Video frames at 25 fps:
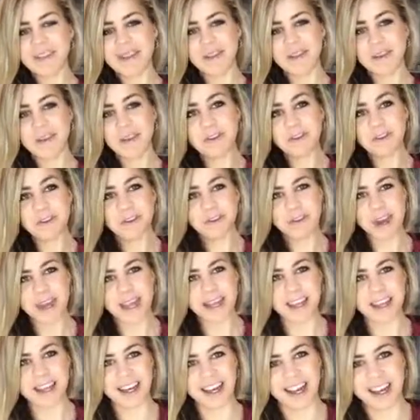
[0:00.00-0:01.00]
those are my
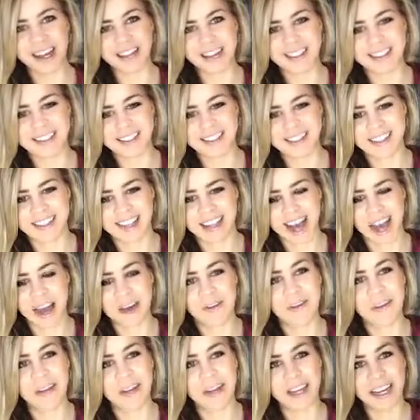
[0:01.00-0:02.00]
thoughts. I
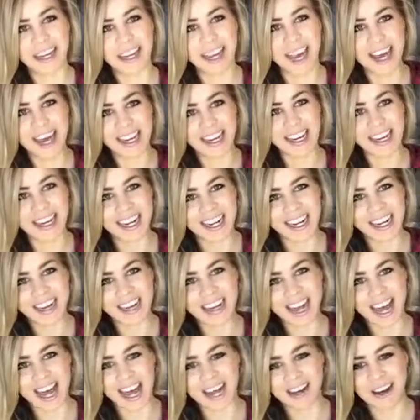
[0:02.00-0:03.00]
felt like I had to get
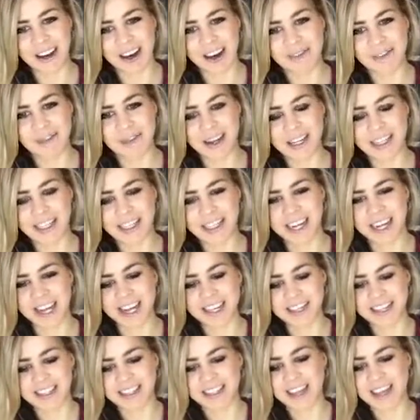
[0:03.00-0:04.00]
that off my
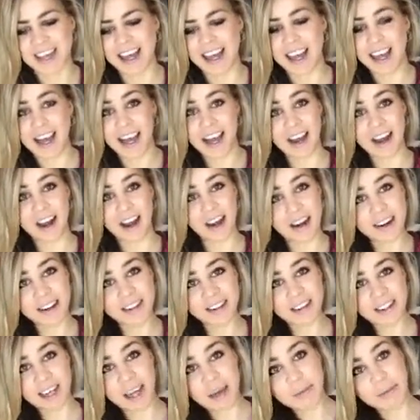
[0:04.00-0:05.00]
chest.
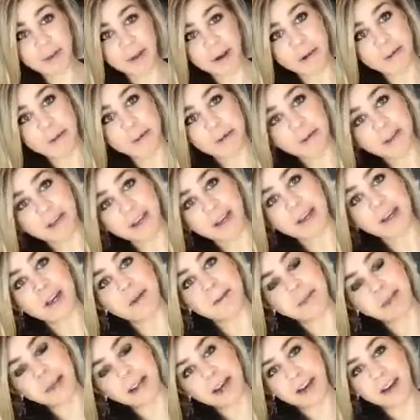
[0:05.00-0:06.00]
Honestly, I'm probably going to
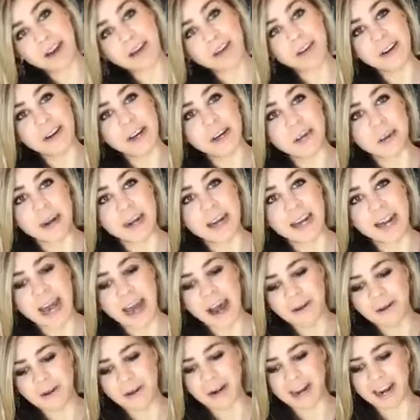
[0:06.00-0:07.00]
be hungry in about an
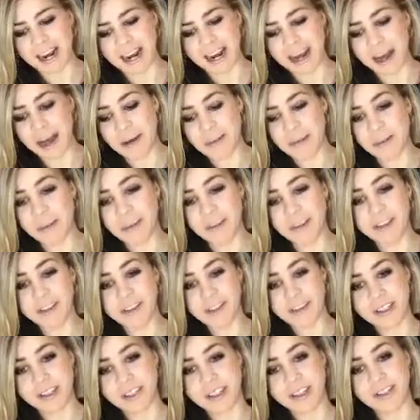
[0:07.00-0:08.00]
hour, and I'm going
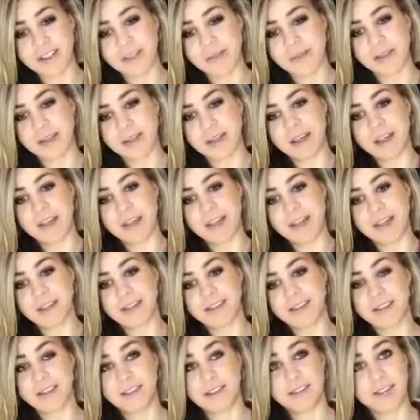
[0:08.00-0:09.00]
to eat something
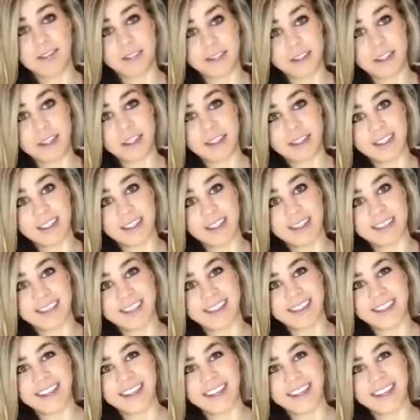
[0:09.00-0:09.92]
delicious